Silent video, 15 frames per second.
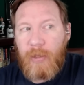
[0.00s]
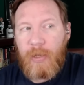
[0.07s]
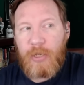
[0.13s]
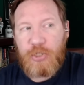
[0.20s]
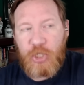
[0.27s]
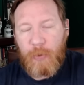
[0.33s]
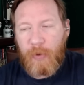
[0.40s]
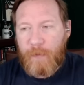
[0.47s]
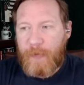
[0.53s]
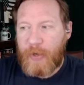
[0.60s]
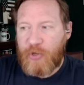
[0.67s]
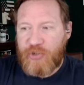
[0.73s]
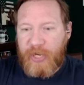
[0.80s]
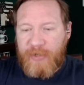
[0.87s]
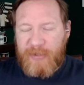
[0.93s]
Stuart
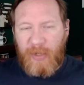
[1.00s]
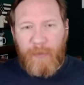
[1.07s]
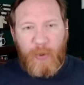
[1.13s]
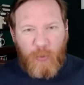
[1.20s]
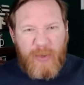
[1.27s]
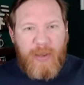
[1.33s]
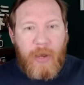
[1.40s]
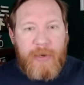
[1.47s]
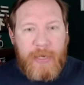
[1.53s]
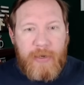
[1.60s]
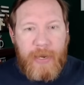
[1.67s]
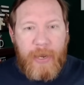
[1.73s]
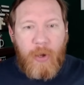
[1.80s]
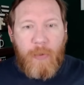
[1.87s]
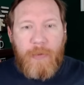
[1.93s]
Fairchild's a little bit redundant
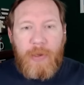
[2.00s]
now.